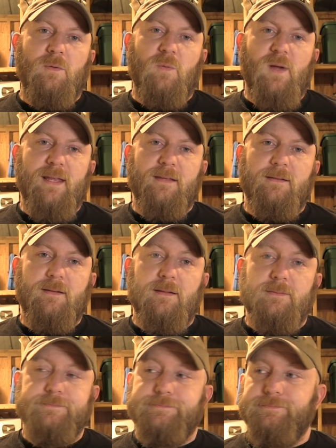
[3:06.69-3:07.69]
when
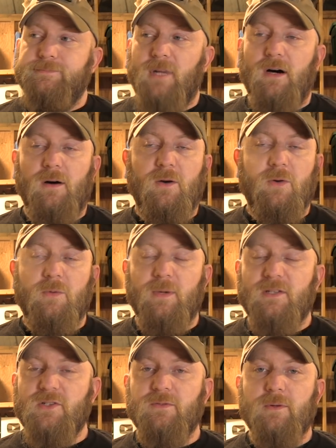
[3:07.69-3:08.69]
a whole
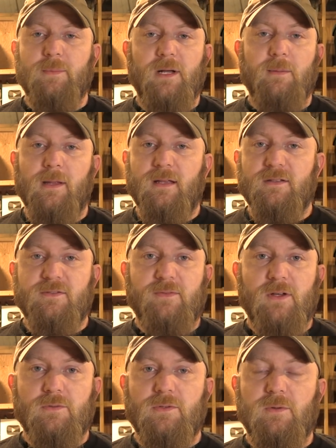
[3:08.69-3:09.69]
bunch of Republicans
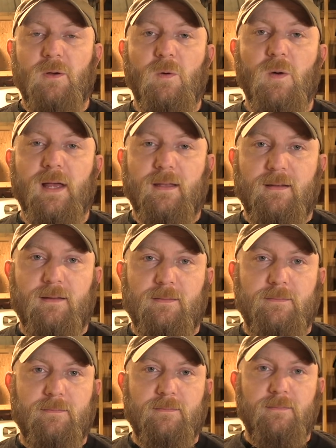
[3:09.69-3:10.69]
vote to acquit,
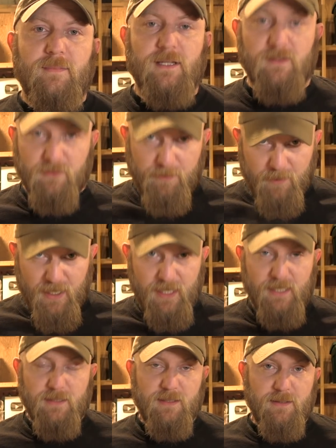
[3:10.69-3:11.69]

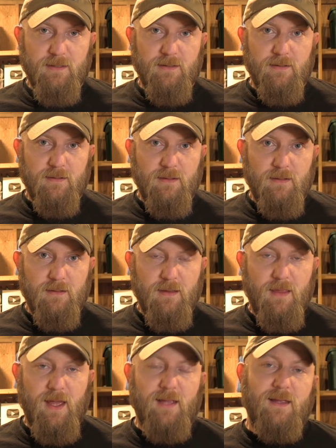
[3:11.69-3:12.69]
despite
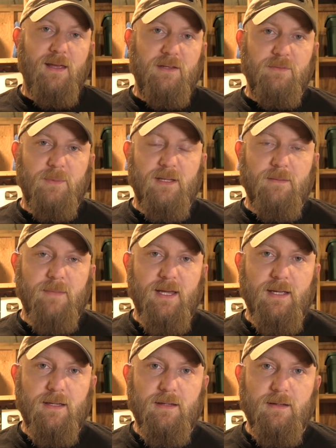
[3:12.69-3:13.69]
that case being
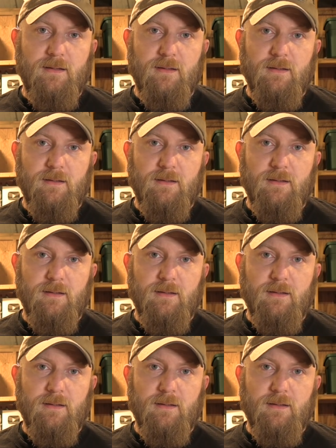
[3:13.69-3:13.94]
made,